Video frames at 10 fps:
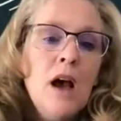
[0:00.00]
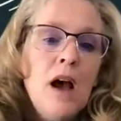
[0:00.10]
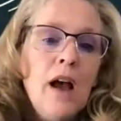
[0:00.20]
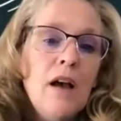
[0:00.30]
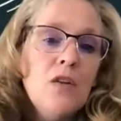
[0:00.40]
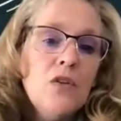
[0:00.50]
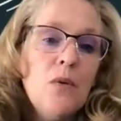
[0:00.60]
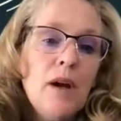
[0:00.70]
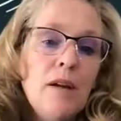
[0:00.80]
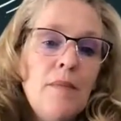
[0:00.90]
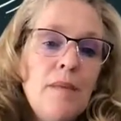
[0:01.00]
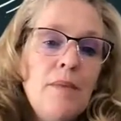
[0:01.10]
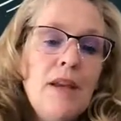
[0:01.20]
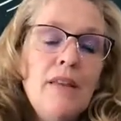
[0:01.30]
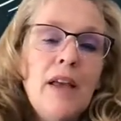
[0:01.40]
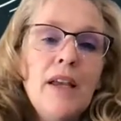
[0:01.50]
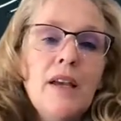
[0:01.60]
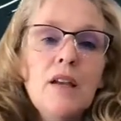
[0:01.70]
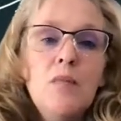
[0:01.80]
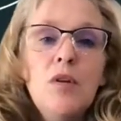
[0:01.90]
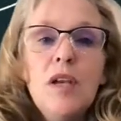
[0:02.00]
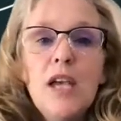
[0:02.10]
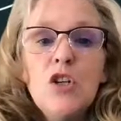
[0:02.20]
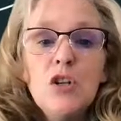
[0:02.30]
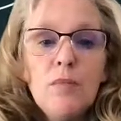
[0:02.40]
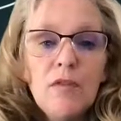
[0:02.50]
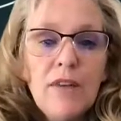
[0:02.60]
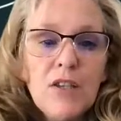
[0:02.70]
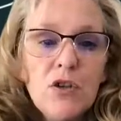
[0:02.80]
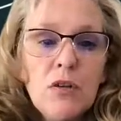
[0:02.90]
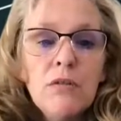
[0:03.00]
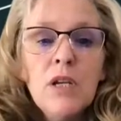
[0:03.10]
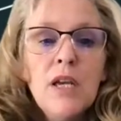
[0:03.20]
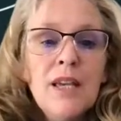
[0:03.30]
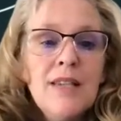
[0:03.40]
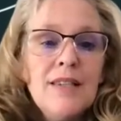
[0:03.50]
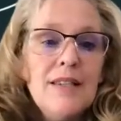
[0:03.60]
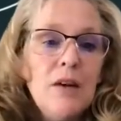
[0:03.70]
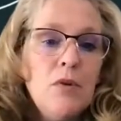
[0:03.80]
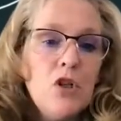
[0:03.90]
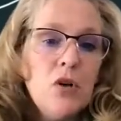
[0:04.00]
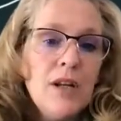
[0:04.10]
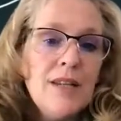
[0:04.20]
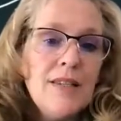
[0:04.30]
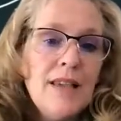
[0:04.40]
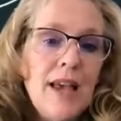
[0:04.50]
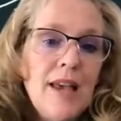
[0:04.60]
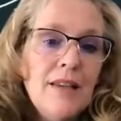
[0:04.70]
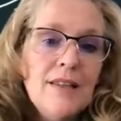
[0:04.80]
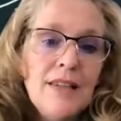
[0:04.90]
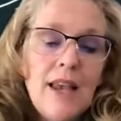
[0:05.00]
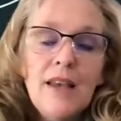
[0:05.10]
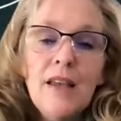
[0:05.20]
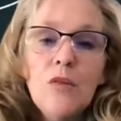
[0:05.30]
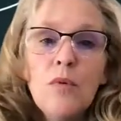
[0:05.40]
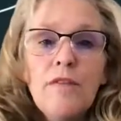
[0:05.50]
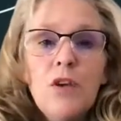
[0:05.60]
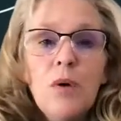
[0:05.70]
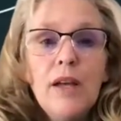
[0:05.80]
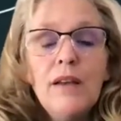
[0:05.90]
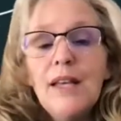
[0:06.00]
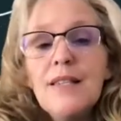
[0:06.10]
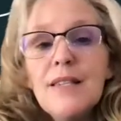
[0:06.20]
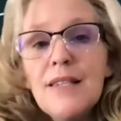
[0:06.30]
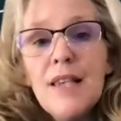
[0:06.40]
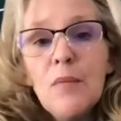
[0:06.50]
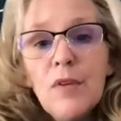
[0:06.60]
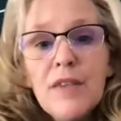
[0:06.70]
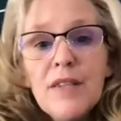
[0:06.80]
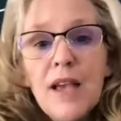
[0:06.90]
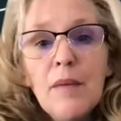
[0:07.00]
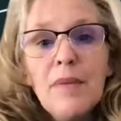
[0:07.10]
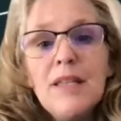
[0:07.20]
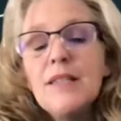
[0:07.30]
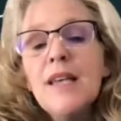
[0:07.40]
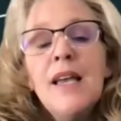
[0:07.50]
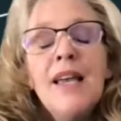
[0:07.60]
I also recommend being like a communication professor. State what you're going to say it, and review it. It's the same with assignments.